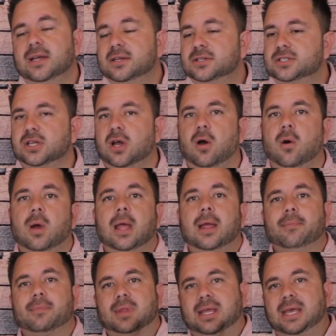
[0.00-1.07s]
So
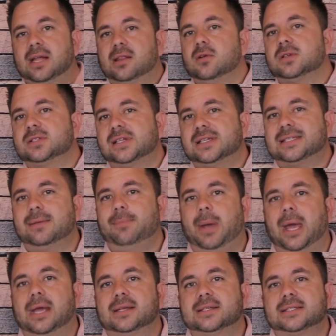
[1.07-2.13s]
get those lists of
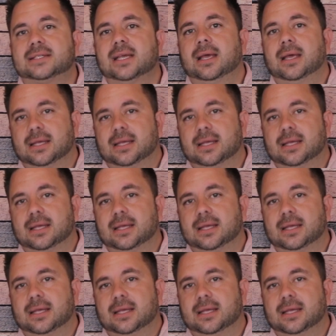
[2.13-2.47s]
banks,